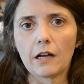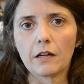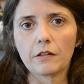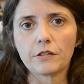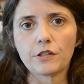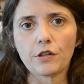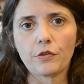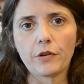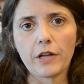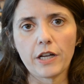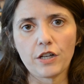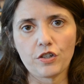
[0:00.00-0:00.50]

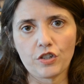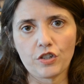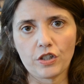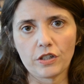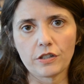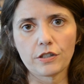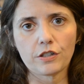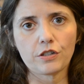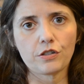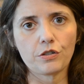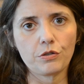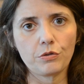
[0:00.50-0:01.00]

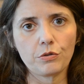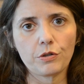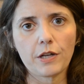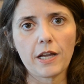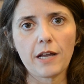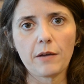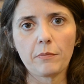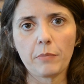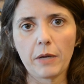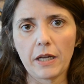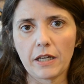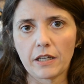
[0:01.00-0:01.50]
donations to
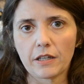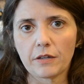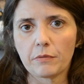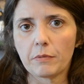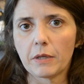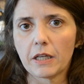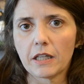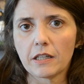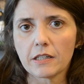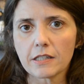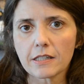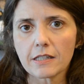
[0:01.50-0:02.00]
campaign
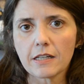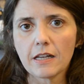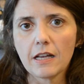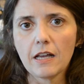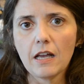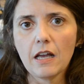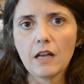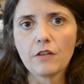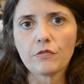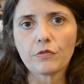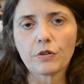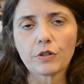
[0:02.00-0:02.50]
committees,
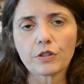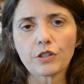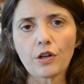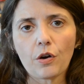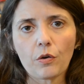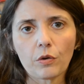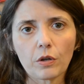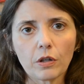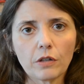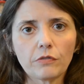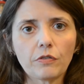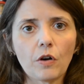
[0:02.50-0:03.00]
for a
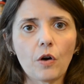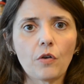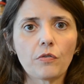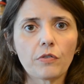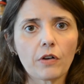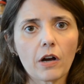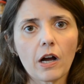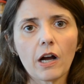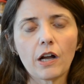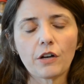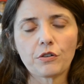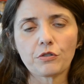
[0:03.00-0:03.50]
total of over
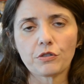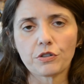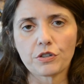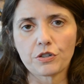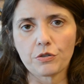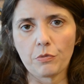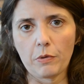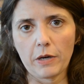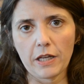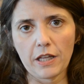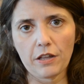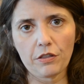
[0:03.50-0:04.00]

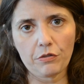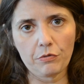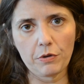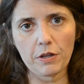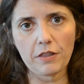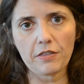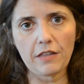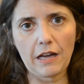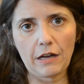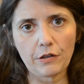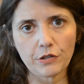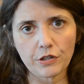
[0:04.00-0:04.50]

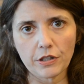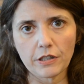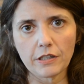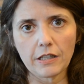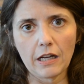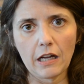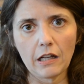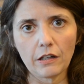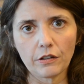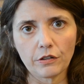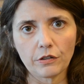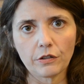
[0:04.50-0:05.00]

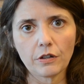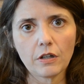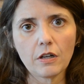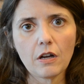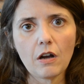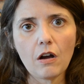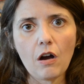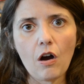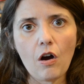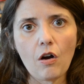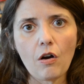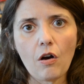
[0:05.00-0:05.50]
$123,000
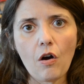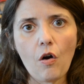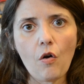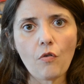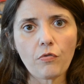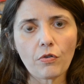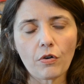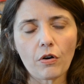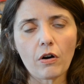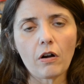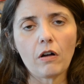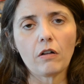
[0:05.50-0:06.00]

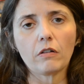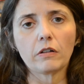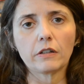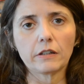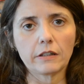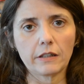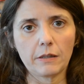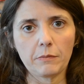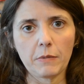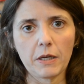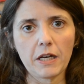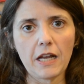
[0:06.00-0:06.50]
overall
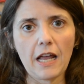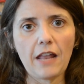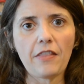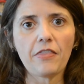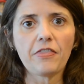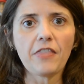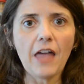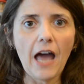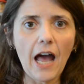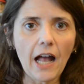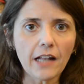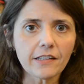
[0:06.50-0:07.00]
limit. And
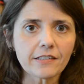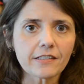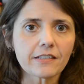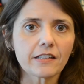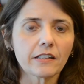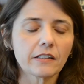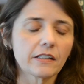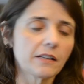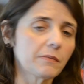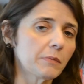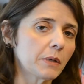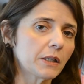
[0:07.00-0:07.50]
that's the
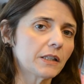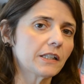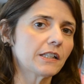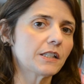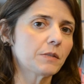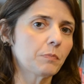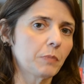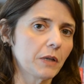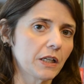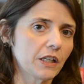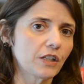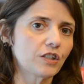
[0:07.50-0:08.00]
limit that's
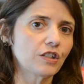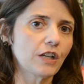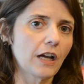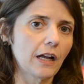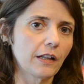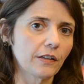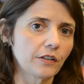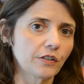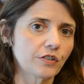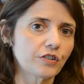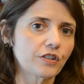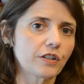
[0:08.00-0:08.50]
being
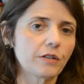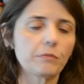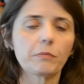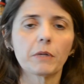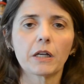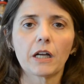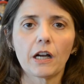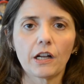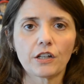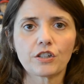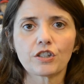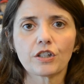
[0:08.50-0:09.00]
challenged in
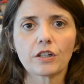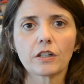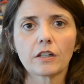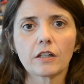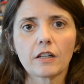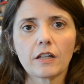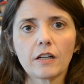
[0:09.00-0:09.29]
McCutcheon.